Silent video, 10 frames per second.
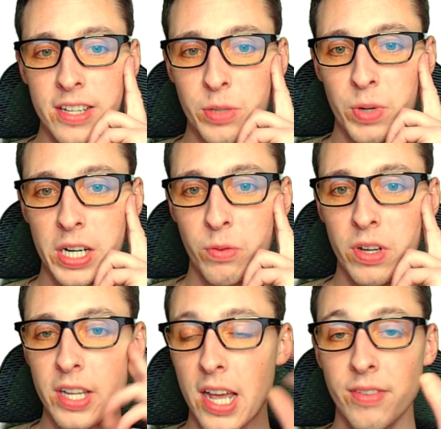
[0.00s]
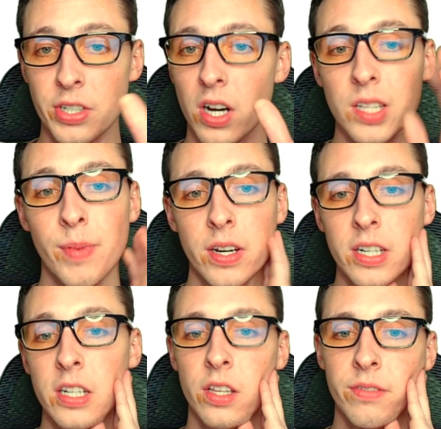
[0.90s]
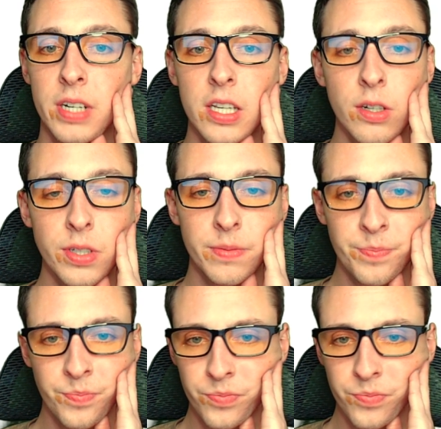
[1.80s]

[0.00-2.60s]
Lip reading: that's working well that I haven't talked about in any other videos.